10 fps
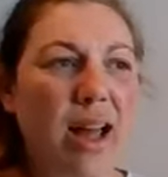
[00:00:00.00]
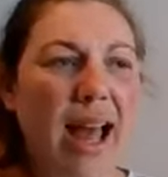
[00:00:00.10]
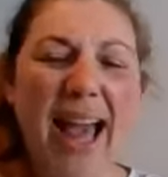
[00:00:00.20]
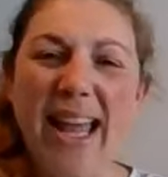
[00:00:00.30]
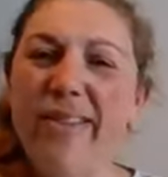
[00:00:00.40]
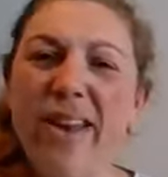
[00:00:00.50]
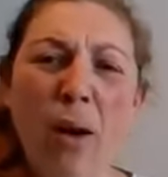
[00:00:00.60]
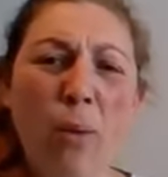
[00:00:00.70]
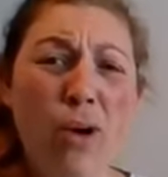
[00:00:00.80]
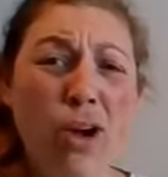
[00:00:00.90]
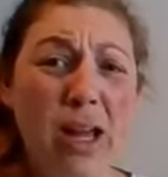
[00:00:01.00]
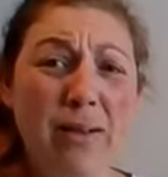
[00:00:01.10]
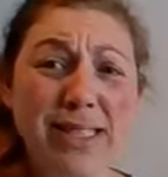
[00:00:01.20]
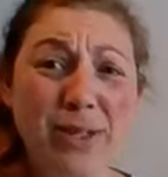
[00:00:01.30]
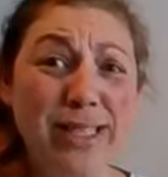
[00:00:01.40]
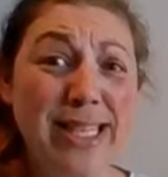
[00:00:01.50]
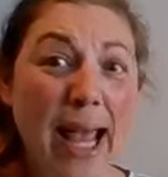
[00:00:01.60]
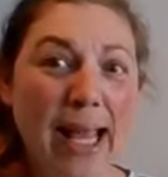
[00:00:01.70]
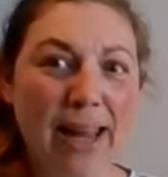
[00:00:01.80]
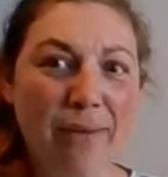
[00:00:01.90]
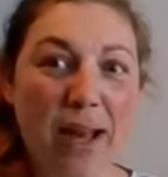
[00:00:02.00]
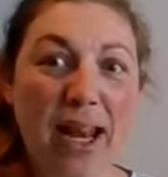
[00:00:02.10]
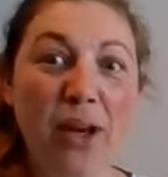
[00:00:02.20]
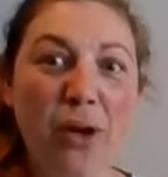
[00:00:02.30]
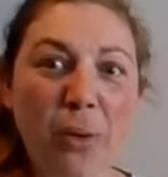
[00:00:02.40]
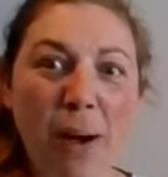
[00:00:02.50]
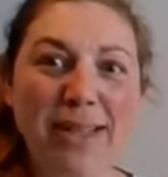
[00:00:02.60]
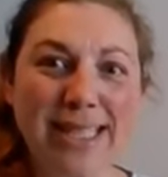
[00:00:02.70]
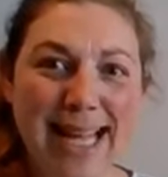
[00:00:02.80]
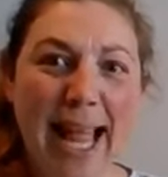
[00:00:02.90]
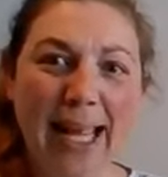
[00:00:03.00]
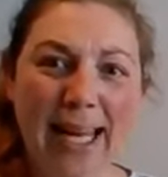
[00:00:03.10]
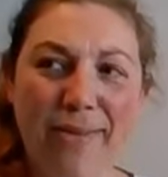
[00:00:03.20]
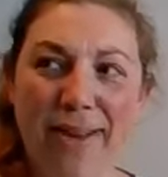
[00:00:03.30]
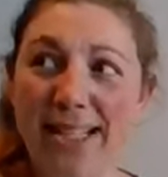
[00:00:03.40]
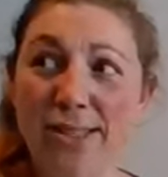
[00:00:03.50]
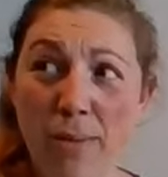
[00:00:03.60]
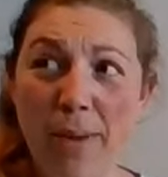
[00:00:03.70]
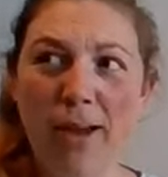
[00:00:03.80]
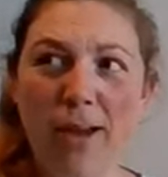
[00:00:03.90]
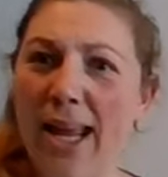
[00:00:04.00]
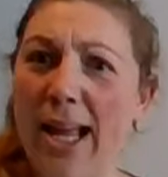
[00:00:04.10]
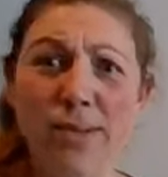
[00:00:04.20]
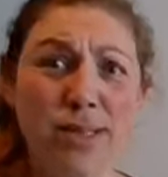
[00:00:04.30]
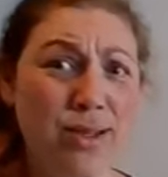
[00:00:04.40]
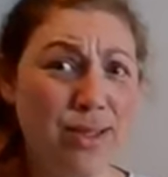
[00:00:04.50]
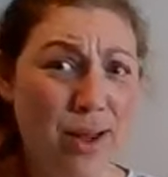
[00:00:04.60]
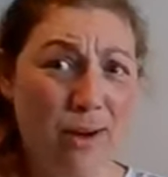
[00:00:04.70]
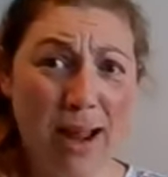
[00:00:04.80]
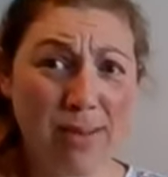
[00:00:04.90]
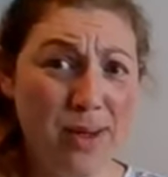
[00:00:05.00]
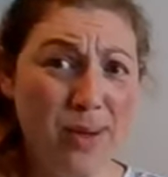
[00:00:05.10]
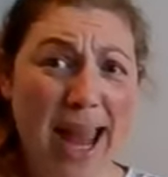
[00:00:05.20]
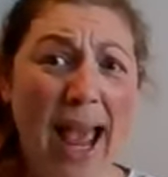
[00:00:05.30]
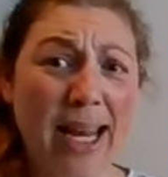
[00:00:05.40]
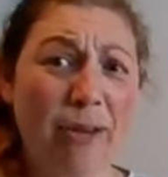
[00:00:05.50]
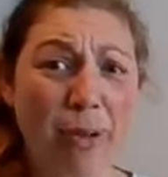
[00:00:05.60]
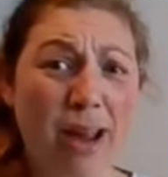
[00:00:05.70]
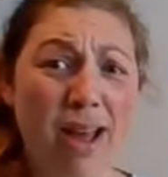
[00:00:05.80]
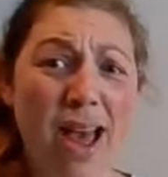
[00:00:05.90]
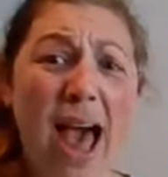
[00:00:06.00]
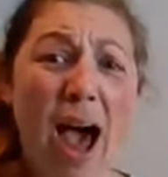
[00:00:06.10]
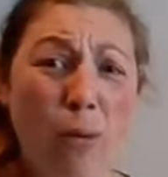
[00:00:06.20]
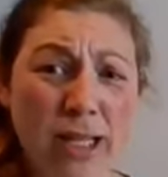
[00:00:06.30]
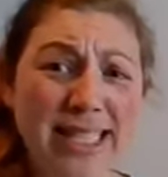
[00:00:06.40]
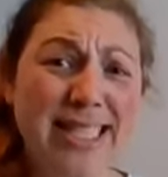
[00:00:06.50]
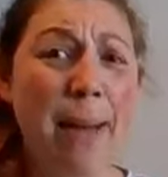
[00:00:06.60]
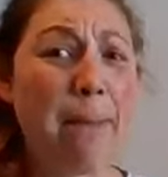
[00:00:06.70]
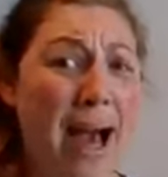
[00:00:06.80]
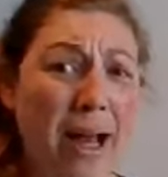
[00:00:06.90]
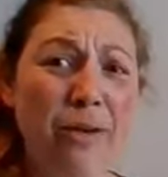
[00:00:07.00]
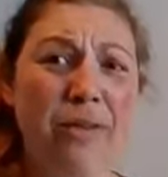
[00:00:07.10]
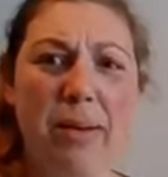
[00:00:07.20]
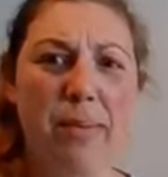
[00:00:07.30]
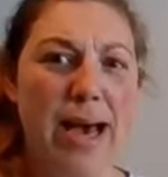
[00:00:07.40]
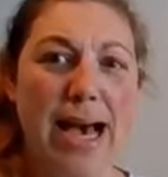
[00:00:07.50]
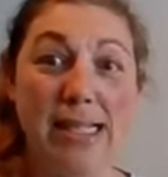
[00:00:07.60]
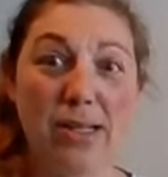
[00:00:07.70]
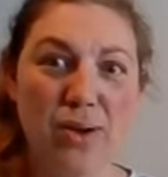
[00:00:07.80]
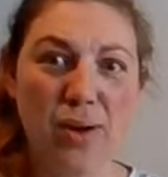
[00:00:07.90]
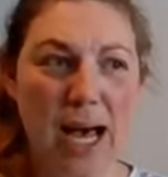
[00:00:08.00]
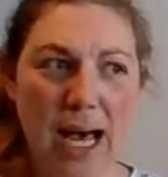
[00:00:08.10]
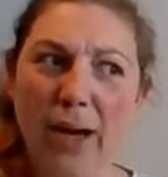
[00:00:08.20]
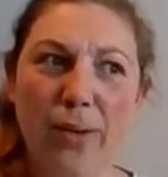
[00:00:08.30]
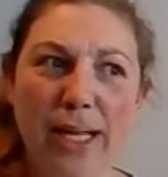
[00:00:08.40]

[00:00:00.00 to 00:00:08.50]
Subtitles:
Even at work, I was so negative, and I knew I was negative. And I told my colleague, "I'm so sorry, I'm so negative, but I want to snap out of it, but I don't know how."